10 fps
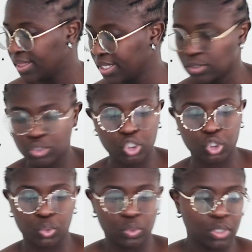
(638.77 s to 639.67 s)
these
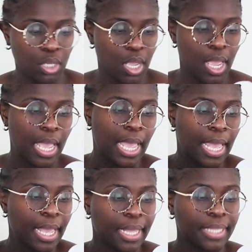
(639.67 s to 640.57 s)
two,
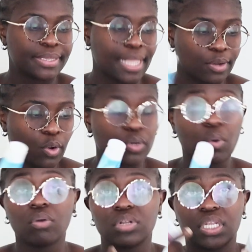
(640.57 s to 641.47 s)
they not
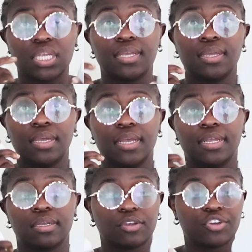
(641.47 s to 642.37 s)
only
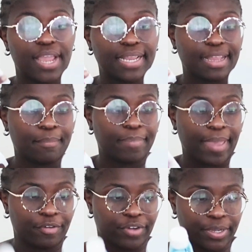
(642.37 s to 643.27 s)
create a
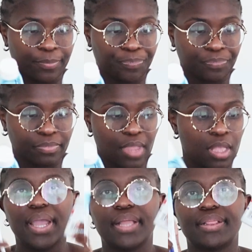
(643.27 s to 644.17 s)
barrier,
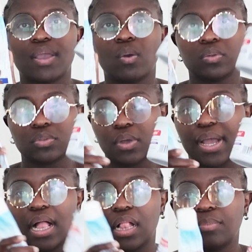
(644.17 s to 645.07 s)
they also
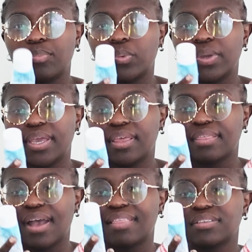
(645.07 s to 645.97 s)
help with
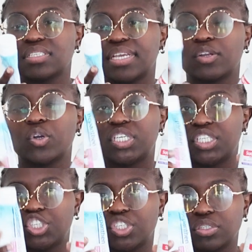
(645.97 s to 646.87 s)
other skin
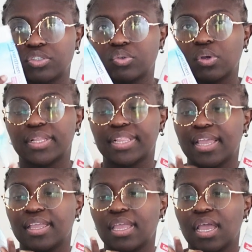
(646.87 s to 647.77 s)
conditions. So
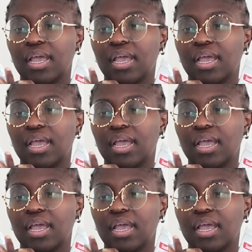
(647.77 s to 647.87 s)
they